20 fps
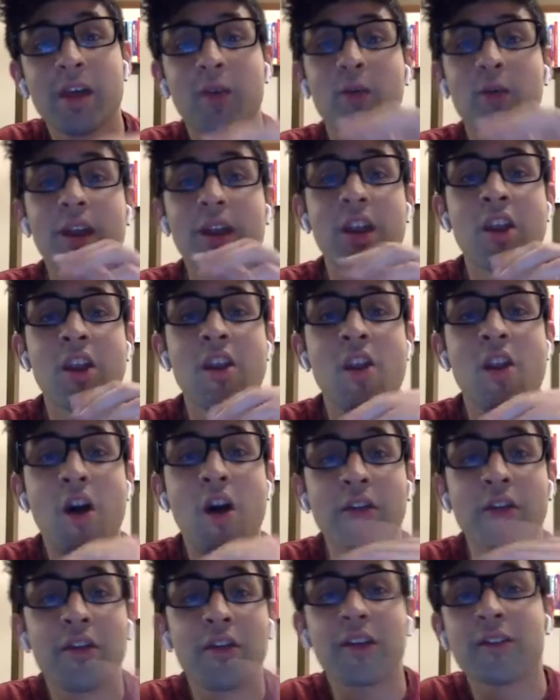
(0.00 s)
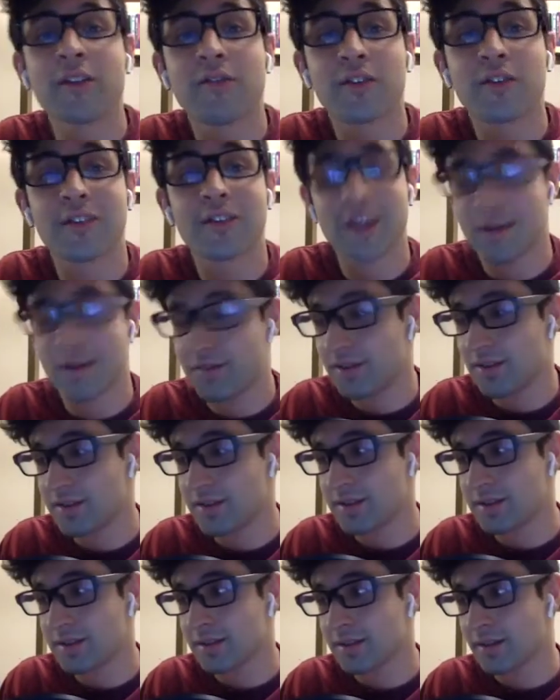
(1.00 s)
we had nothing the first half of the
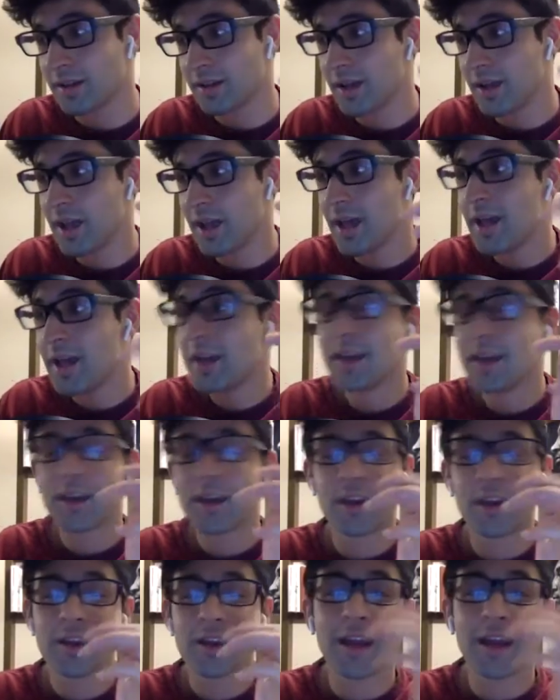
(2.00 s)
season.